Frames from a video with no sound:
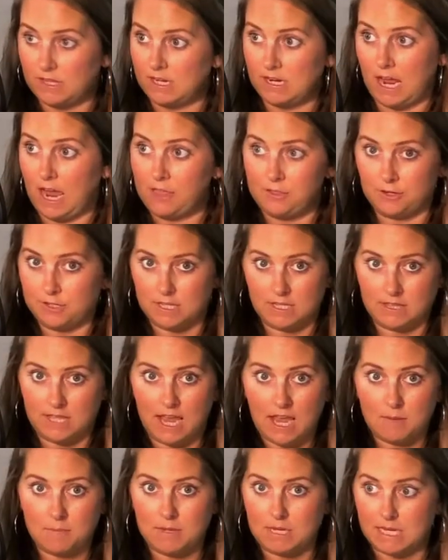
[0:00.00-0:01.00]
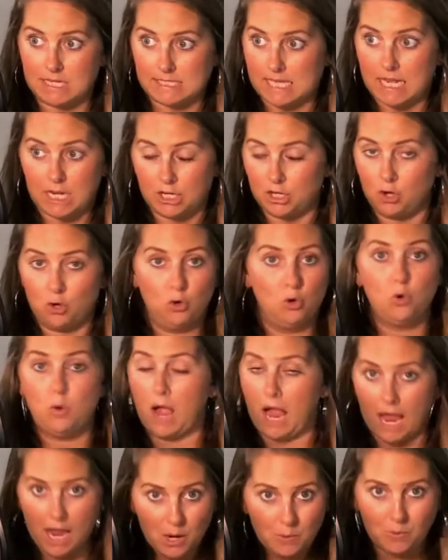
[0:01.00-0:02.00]
and neither did they because I didn't know who
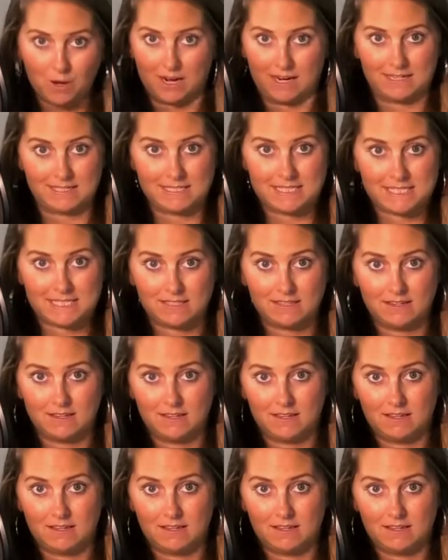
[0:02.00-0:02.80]
I was.